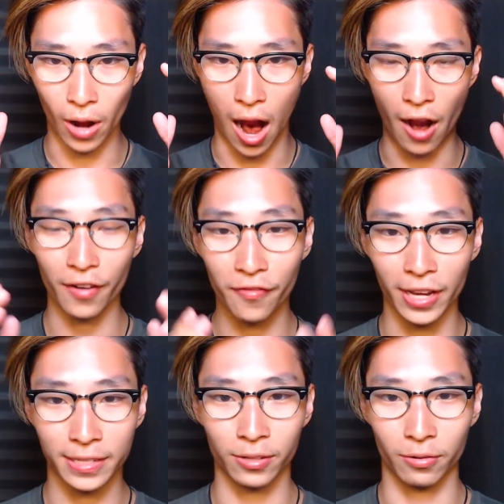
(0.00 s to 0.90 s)
are
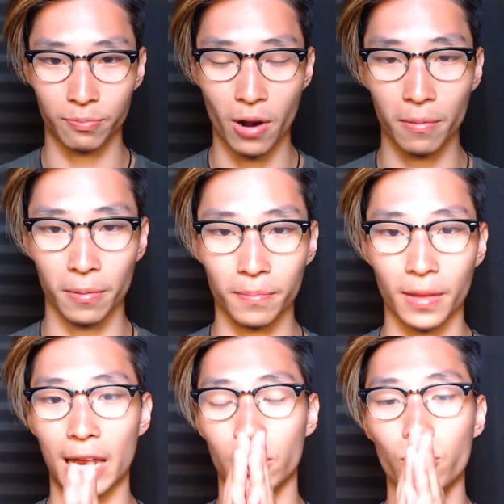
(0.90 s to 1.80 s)
facing those problems
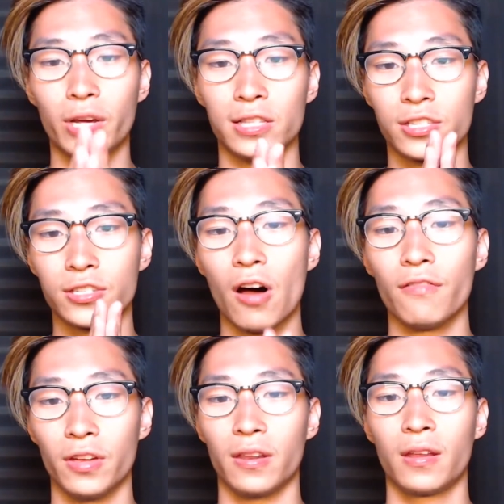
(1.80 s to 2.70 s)
and you can
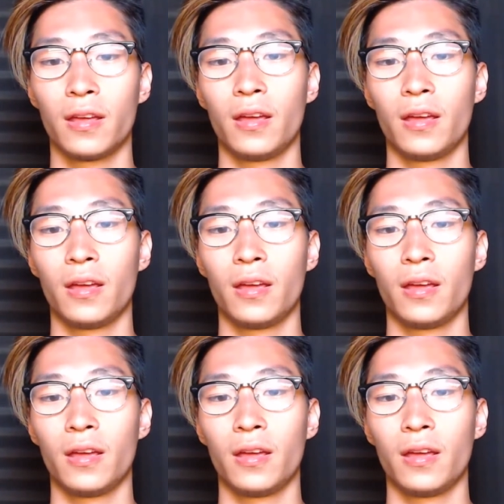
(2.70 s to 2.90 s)
solve it,